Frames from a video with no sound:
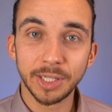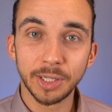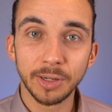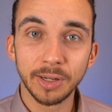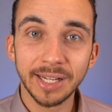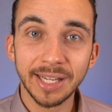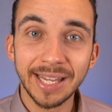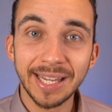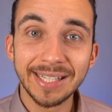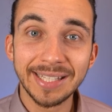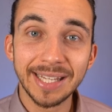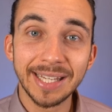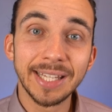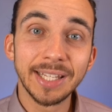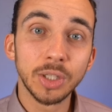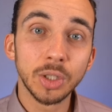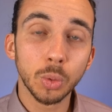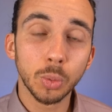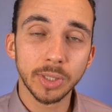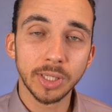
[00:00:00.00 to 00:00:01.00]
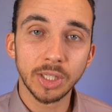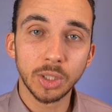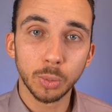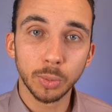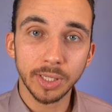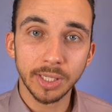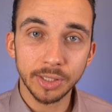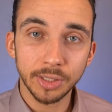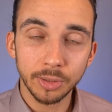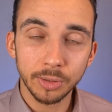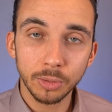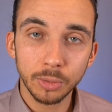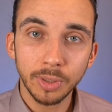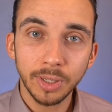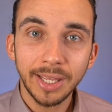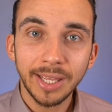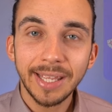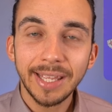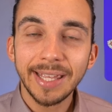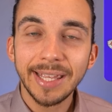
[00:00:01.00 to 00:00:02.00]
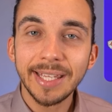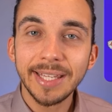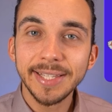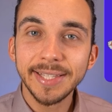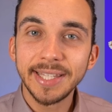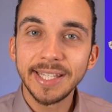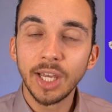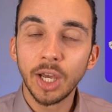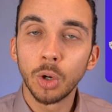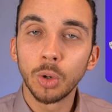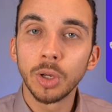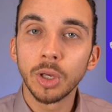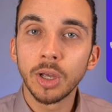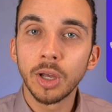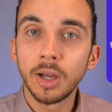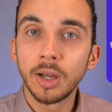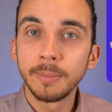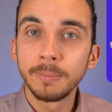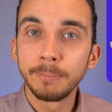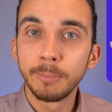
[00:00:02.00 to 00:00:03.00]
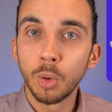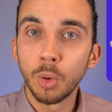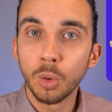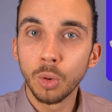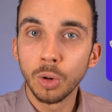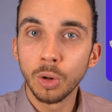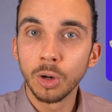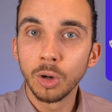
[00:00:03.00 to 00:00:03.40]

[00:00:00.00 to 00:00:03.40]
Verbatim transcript: hearing aids in 2022 is the Oticon More